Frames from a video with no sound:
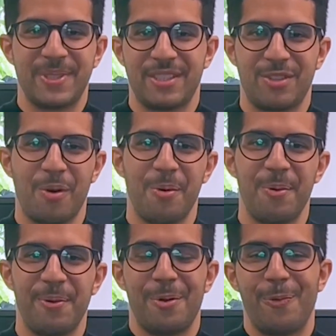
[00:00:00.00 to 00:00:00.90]

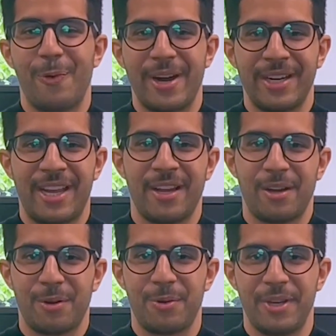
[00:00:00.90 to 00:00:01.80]
So where
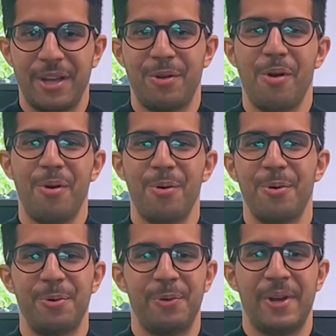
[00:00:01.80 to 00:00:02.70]
could I
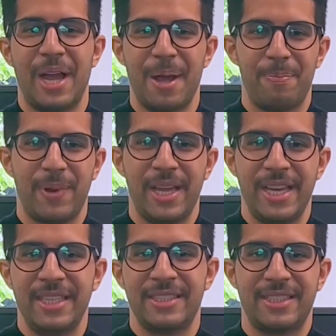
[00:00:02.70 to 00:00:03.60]
go, a
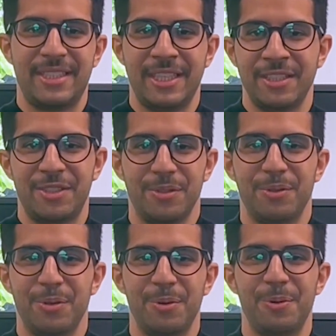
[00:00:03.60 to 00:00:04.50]
place, things to
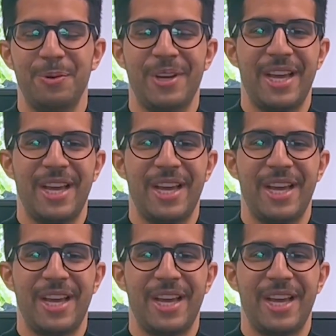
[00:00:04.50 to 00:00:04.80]
do.